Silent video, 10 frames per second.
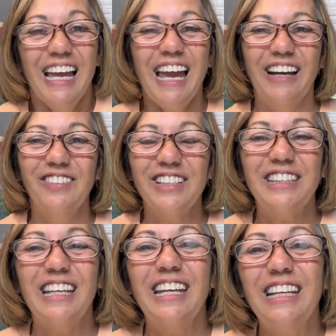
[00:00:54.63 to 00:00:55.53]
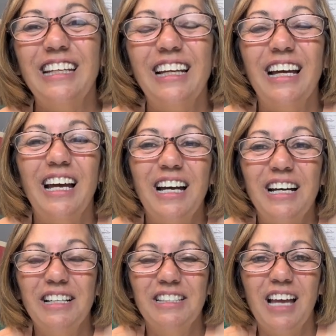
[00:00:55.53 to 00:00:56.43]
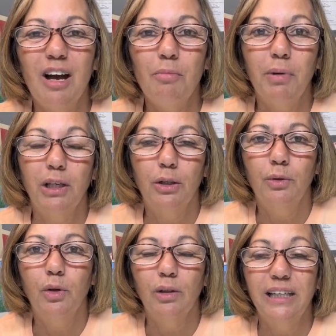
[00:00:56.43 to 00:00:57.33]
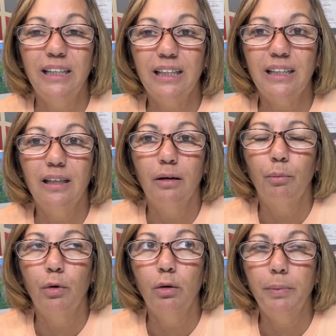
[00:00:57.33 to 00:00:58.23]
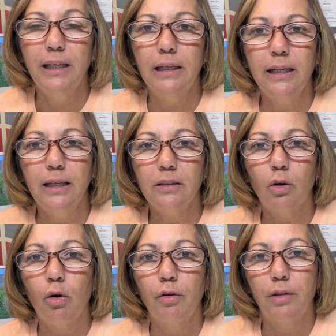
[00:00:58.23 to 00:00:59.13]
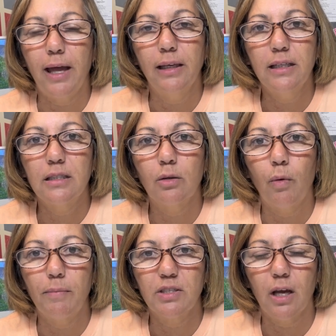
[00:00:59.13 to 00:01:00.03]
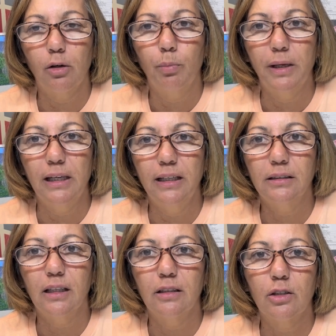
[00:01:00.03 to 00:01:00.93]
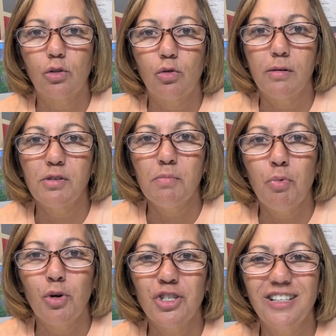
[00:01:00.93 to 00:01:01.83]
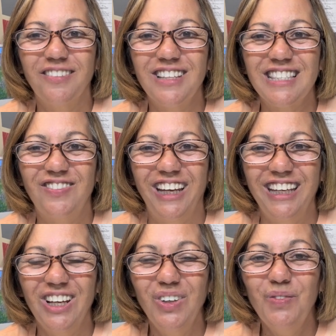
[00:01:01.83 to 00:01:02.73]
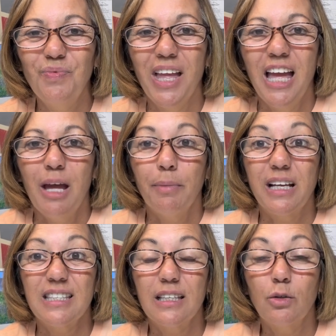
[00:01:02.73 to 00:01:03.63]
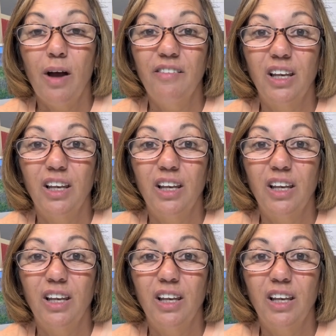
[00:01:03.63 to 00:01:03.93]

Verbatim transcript: Everything uh, down below, link will be linked or at least the website will be linked in the description portion of this video because I do have a